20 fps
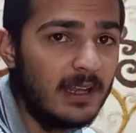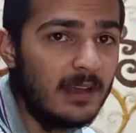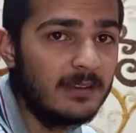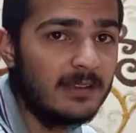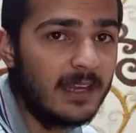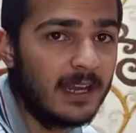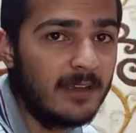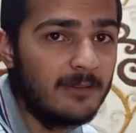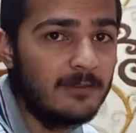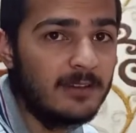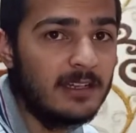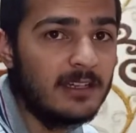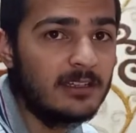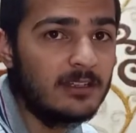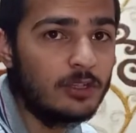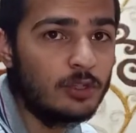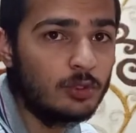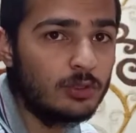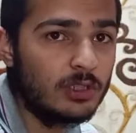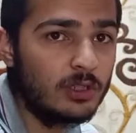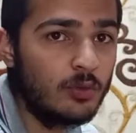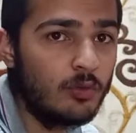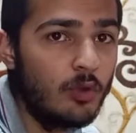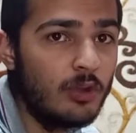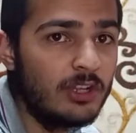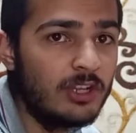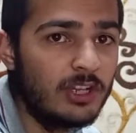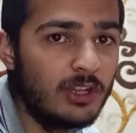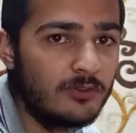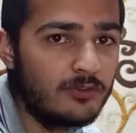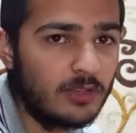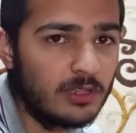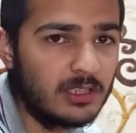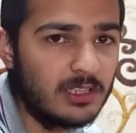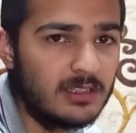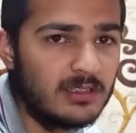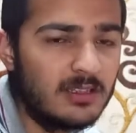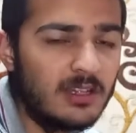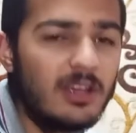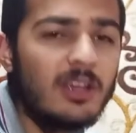That I've linked to the quantity of
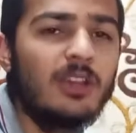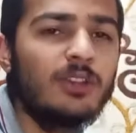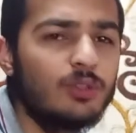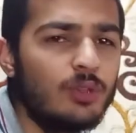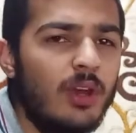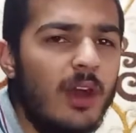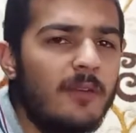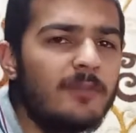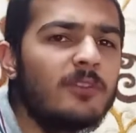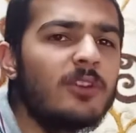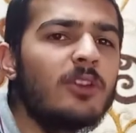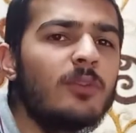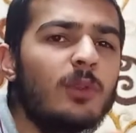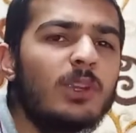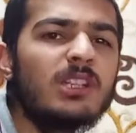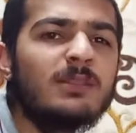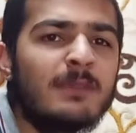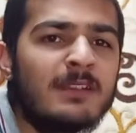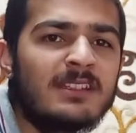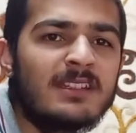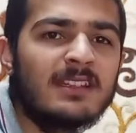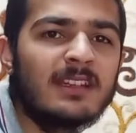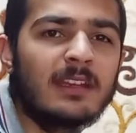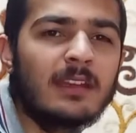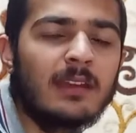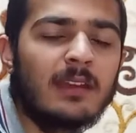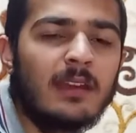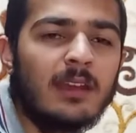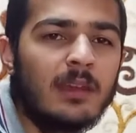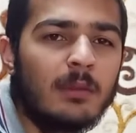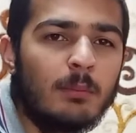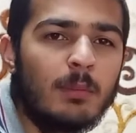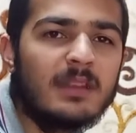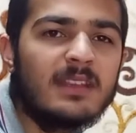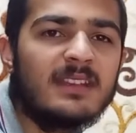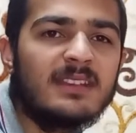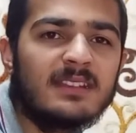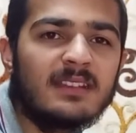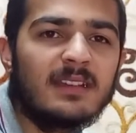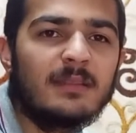chocolates. So after all, what is measuring?
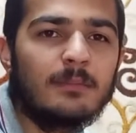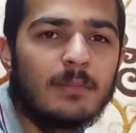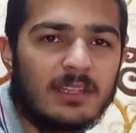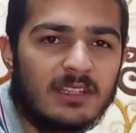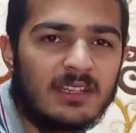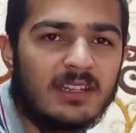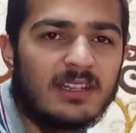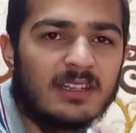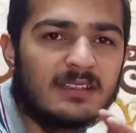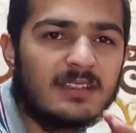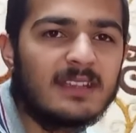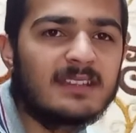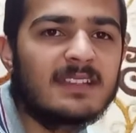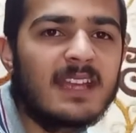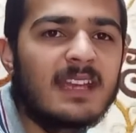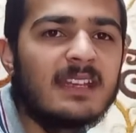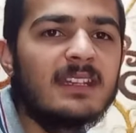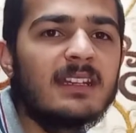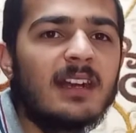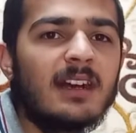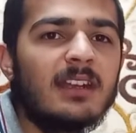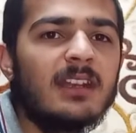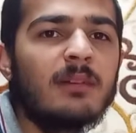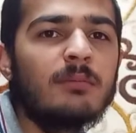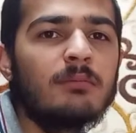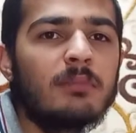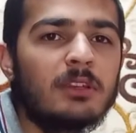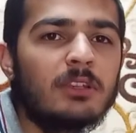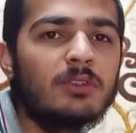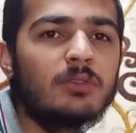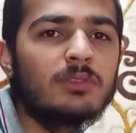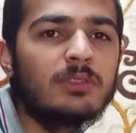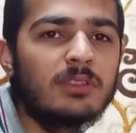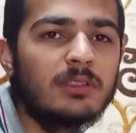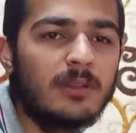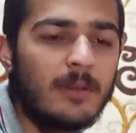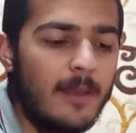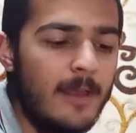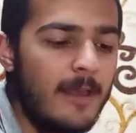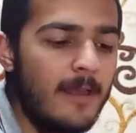Measuring is assigning a number to
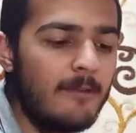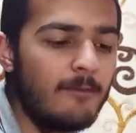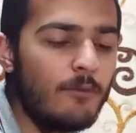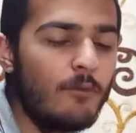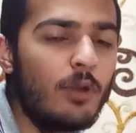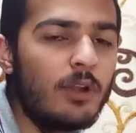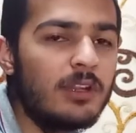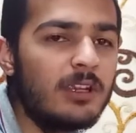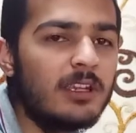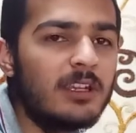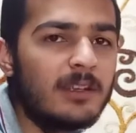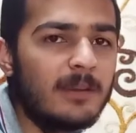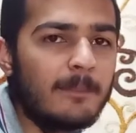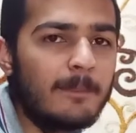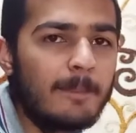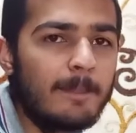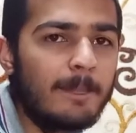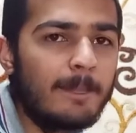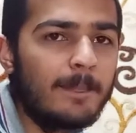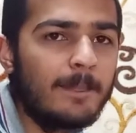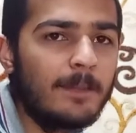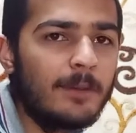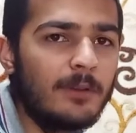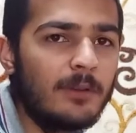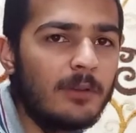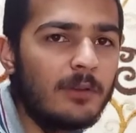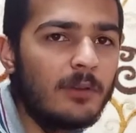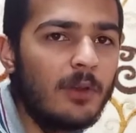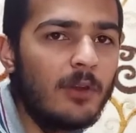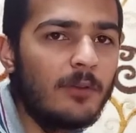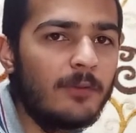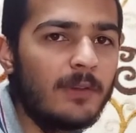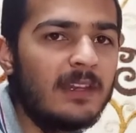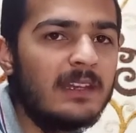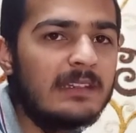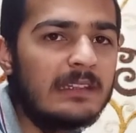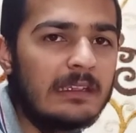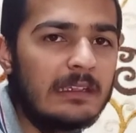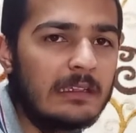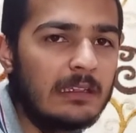the quantity of
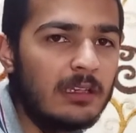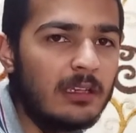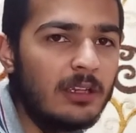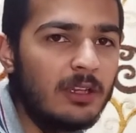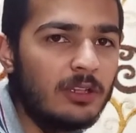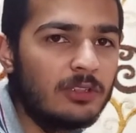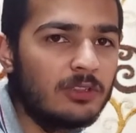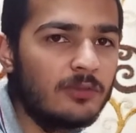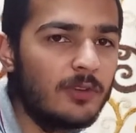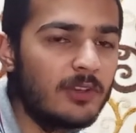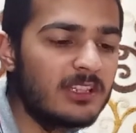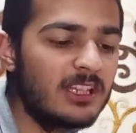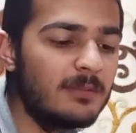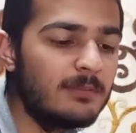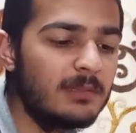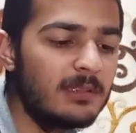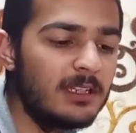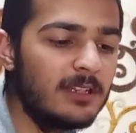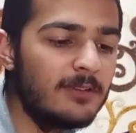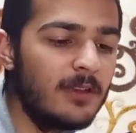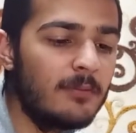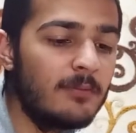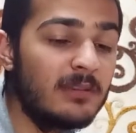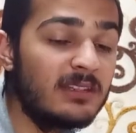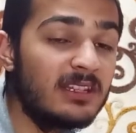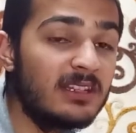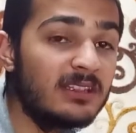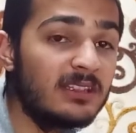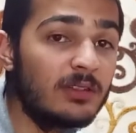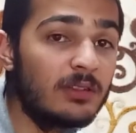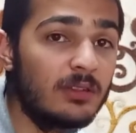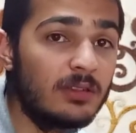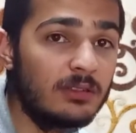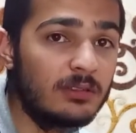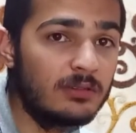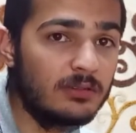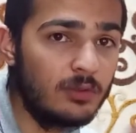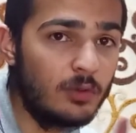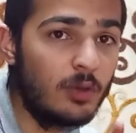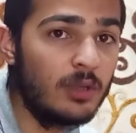anything. So for example, if I'm measuring the
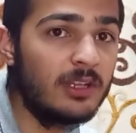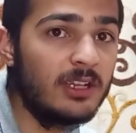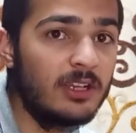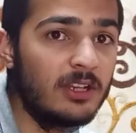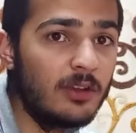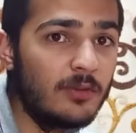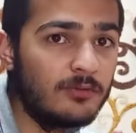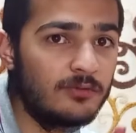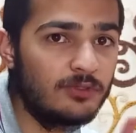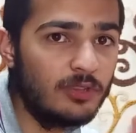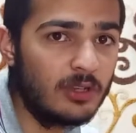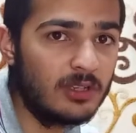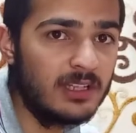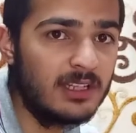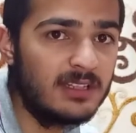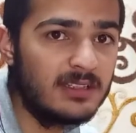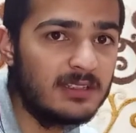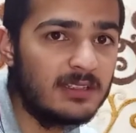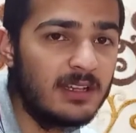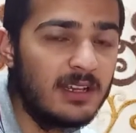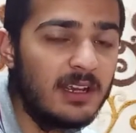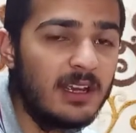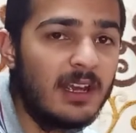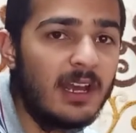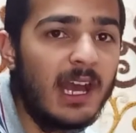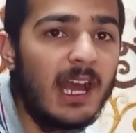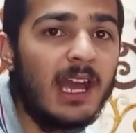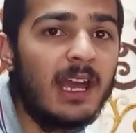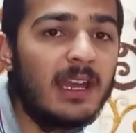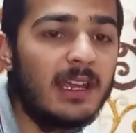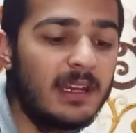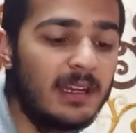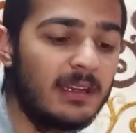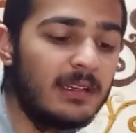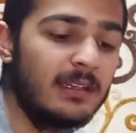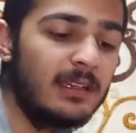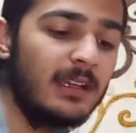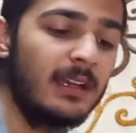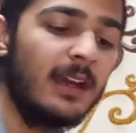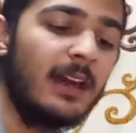quantity of chocolates, I
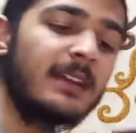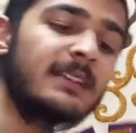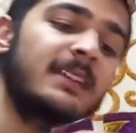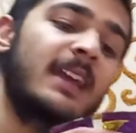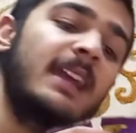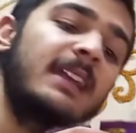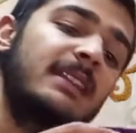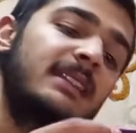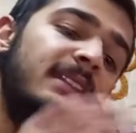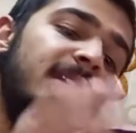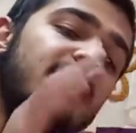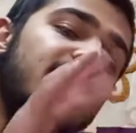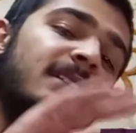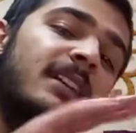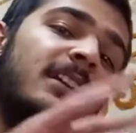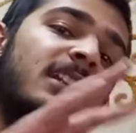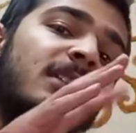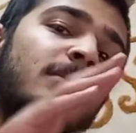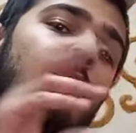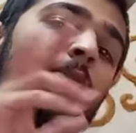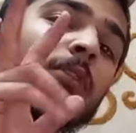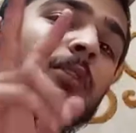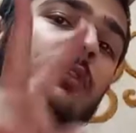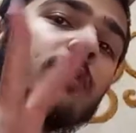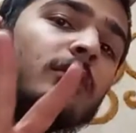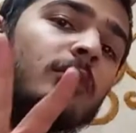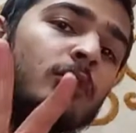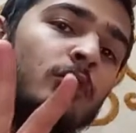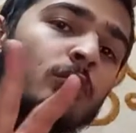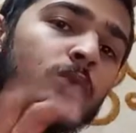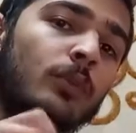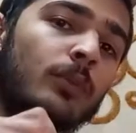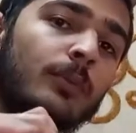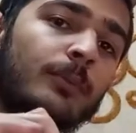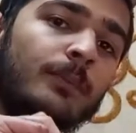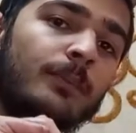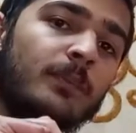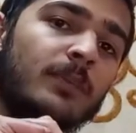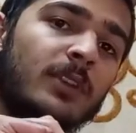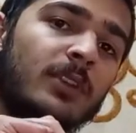assign this a number 2.